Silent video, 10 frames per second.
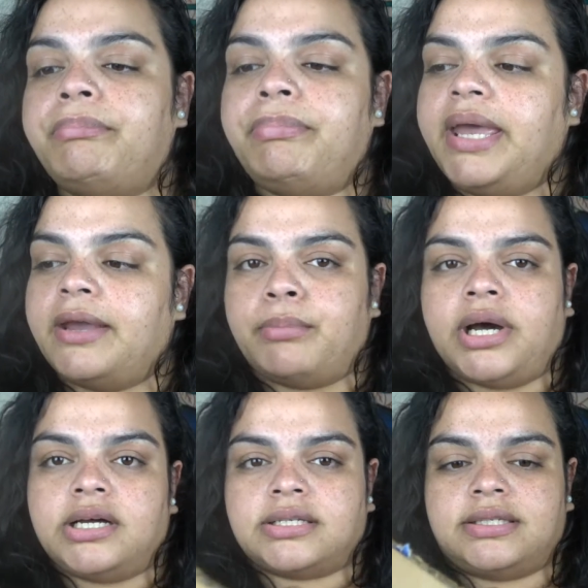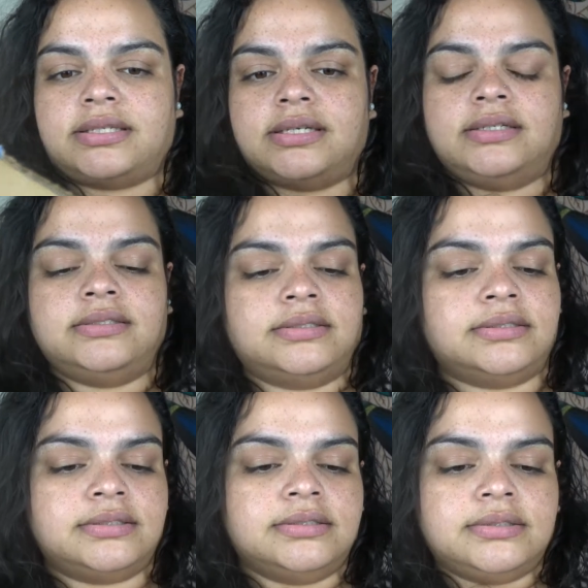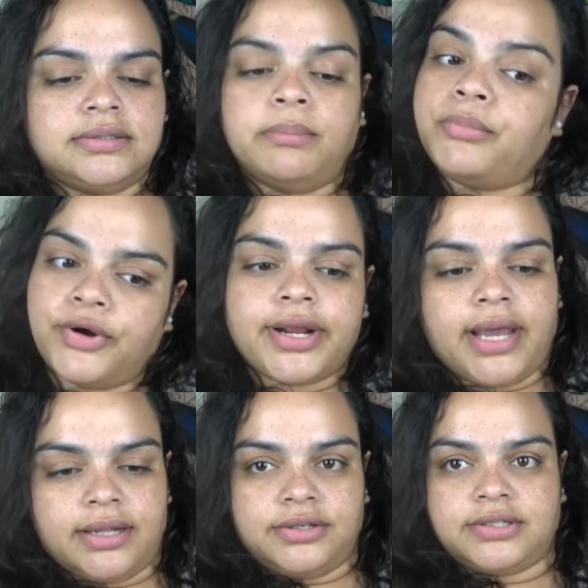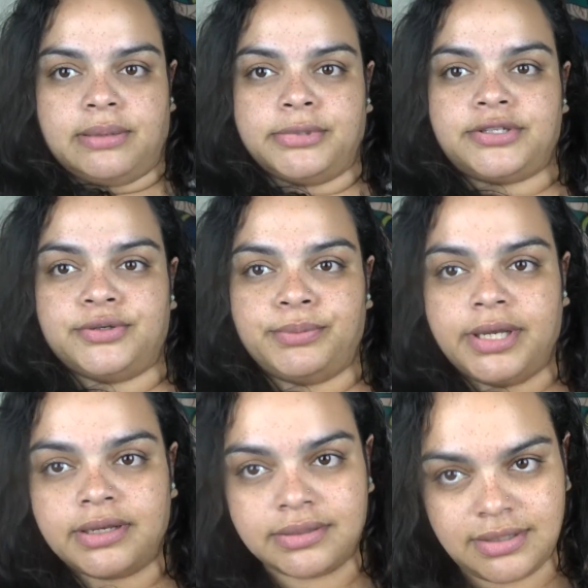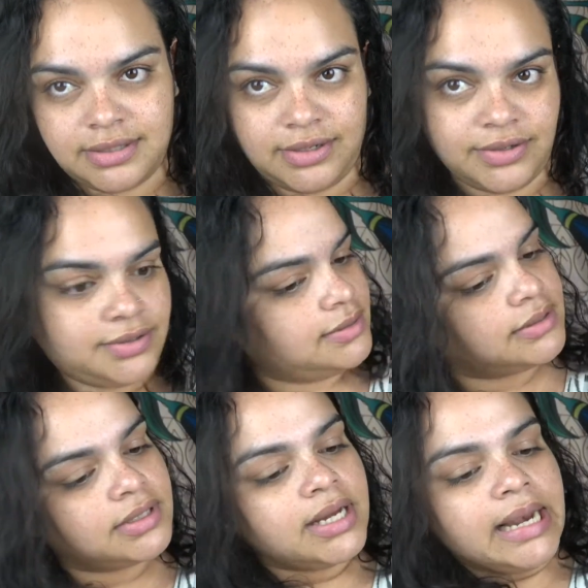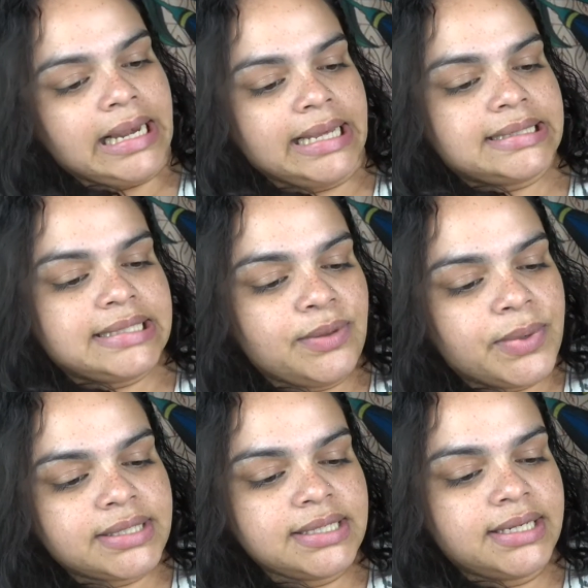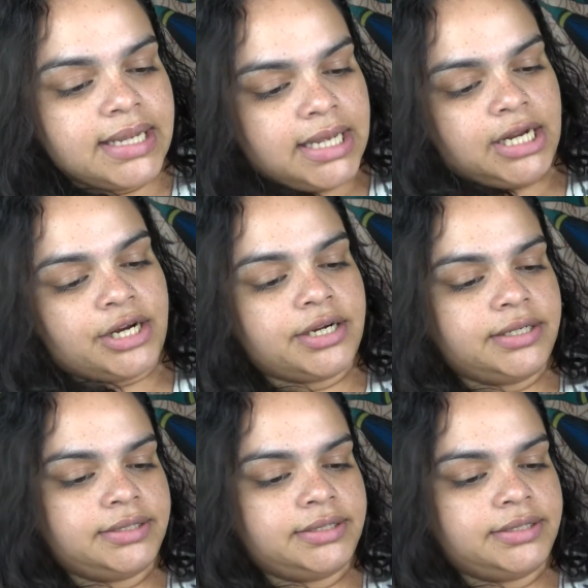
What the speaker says: Big box. More candles, I'm assuming. So let's see what's in here.